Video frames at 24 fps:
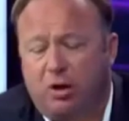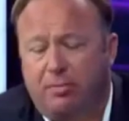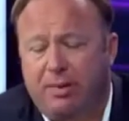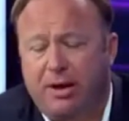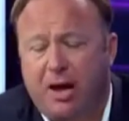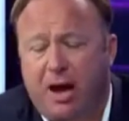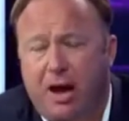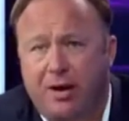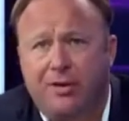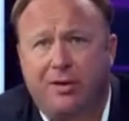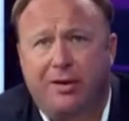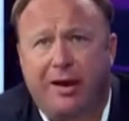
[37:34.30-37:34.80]
want to
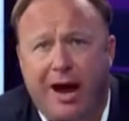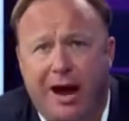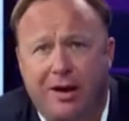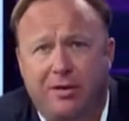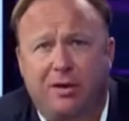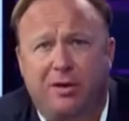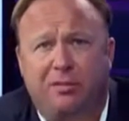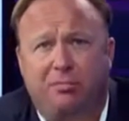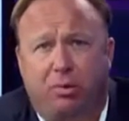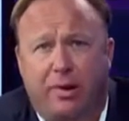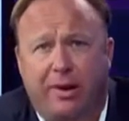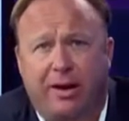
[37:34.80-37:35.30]
be
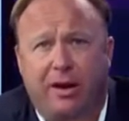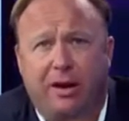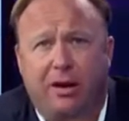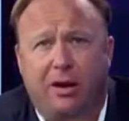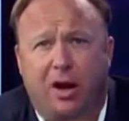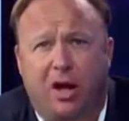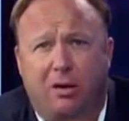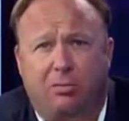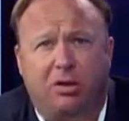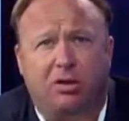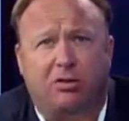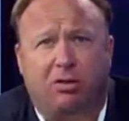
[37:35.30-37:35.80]
underhanded and bring in
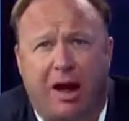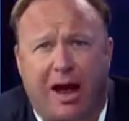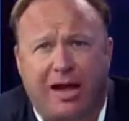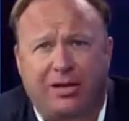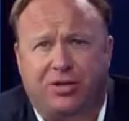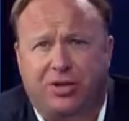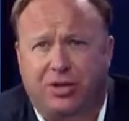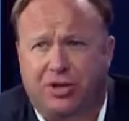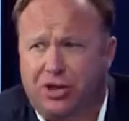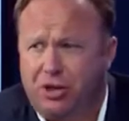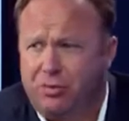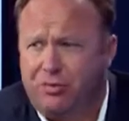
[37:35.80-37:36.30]
global
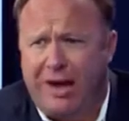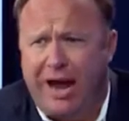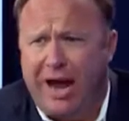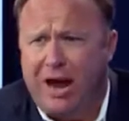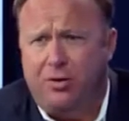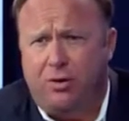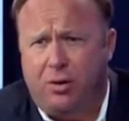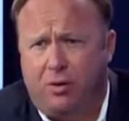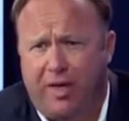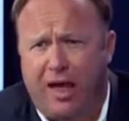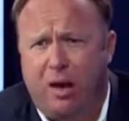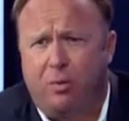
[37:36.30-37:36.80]
crisis. You
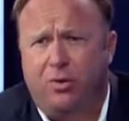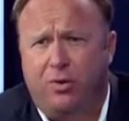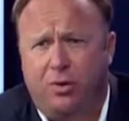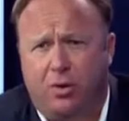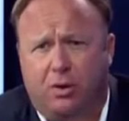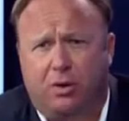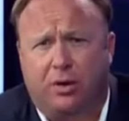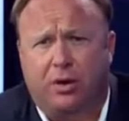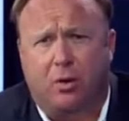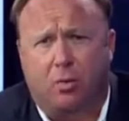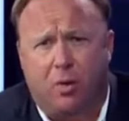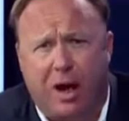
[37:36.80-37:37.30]
can't do that with
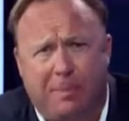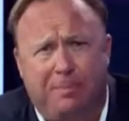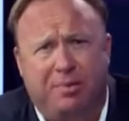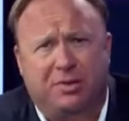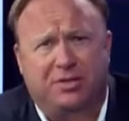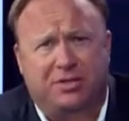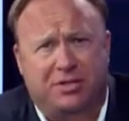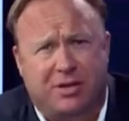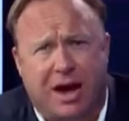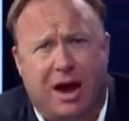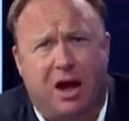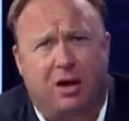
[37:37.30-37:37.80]
nuclear
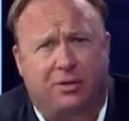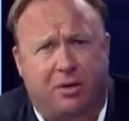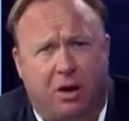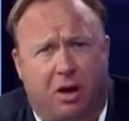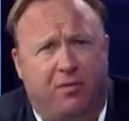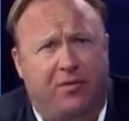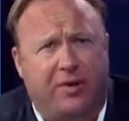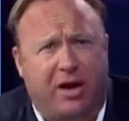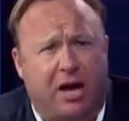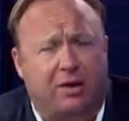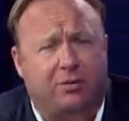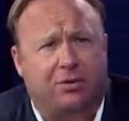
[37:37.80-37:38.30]
weapons now.
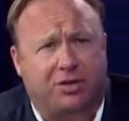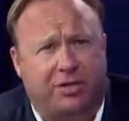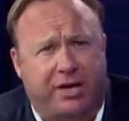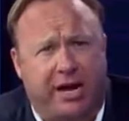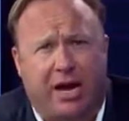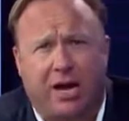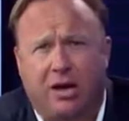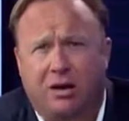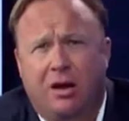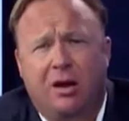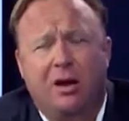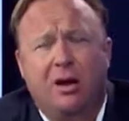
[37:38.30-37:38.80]
Don't they
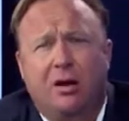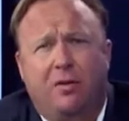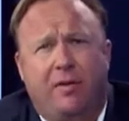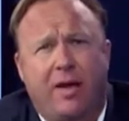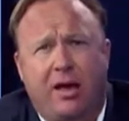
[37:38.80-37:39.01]
understand?